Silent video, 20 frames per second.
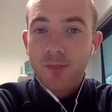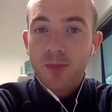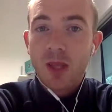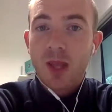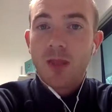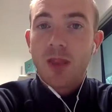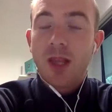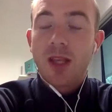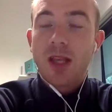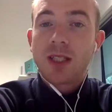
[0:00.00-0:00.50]

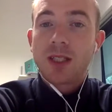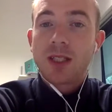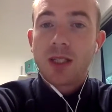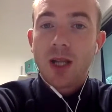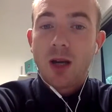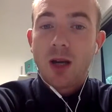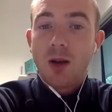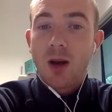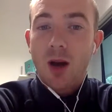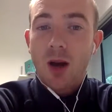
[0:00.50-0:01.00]
then there's
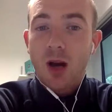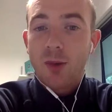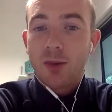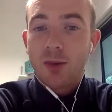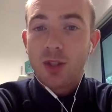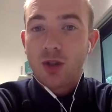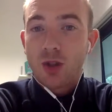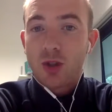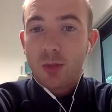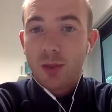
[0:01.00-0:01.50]
no harm in
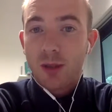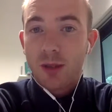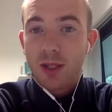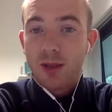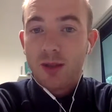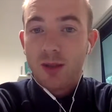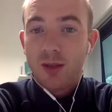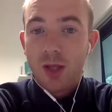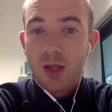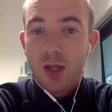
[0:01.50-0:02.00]

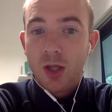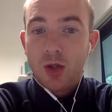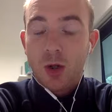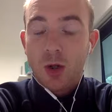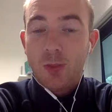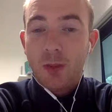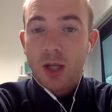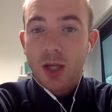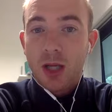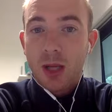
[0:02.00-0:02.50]
dropping
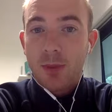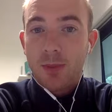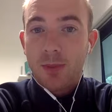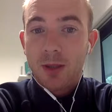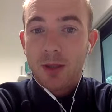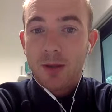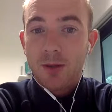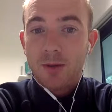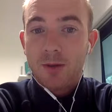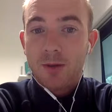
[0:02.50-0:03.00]
a
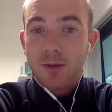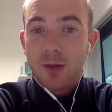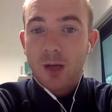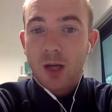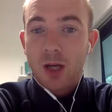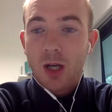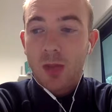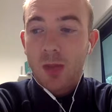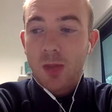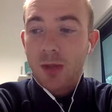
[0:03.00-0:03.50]
couple of
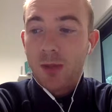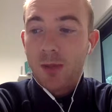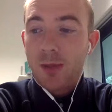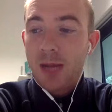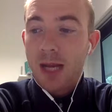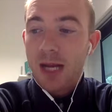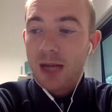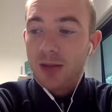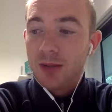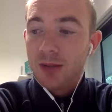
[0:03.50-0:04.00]

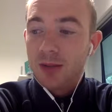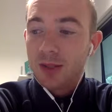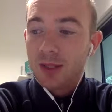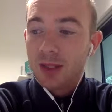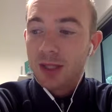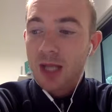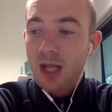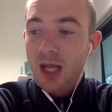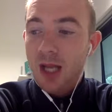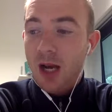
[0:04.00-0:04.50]

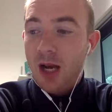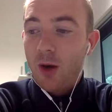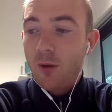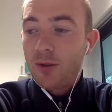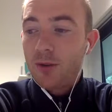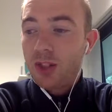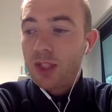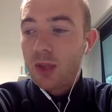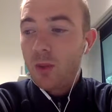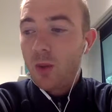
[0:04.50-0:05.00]
pounds. And
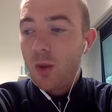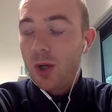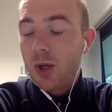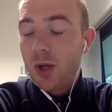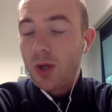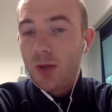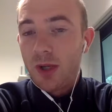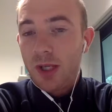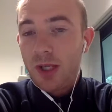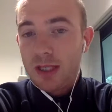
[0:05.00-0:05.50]
obviously what
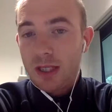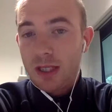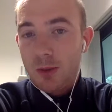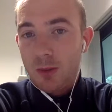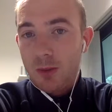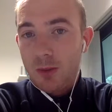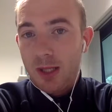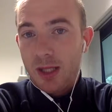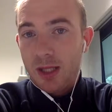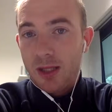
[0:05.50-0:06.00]
you're eating will
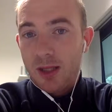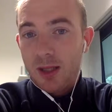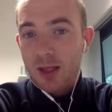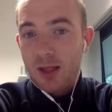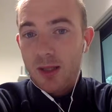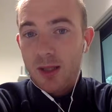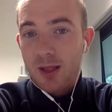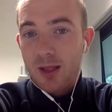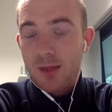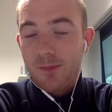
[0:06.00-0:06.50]
make
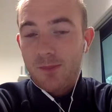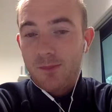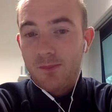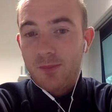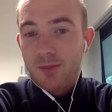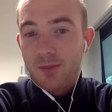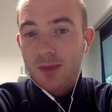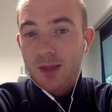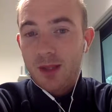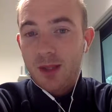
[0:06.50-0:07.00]

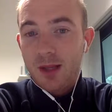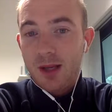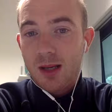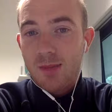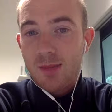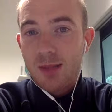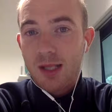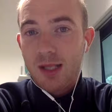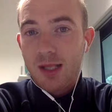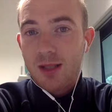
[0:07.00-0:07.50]
a
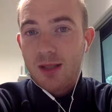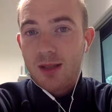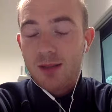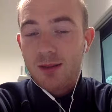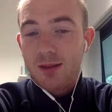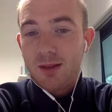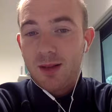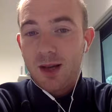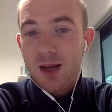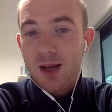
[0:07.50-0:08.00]
big
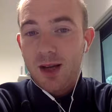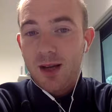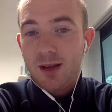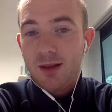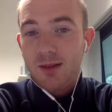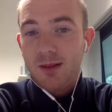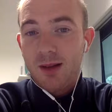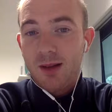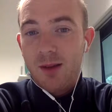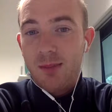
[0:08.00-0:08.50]

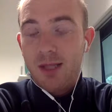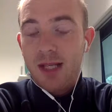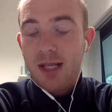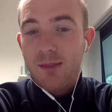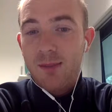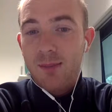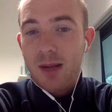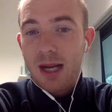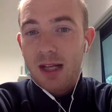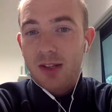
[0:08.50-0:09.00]

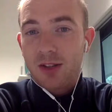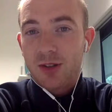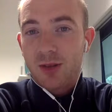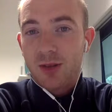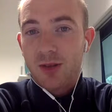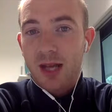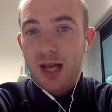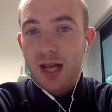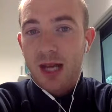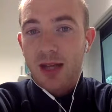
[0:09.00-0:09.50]
impact
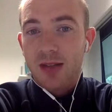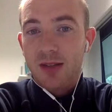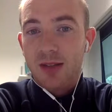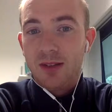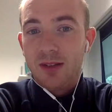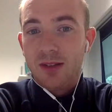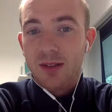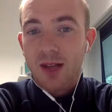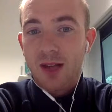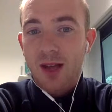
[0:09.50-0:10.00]
on that.
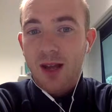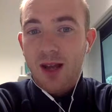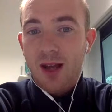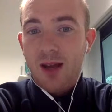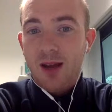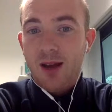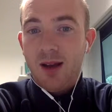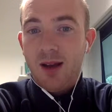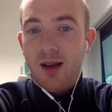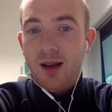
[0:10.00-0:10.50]
And
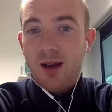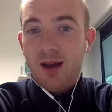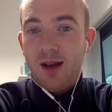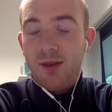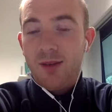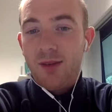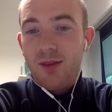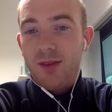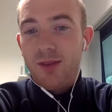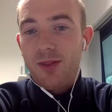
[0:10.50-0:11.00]

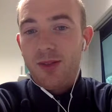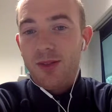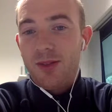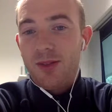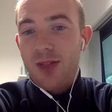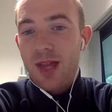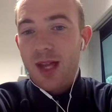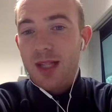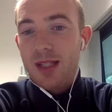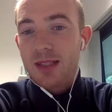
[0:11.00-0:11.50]

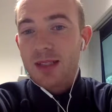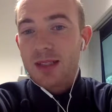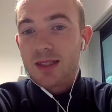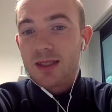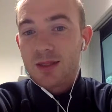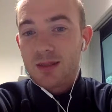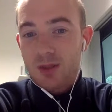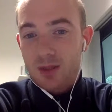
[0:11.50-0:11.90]
there's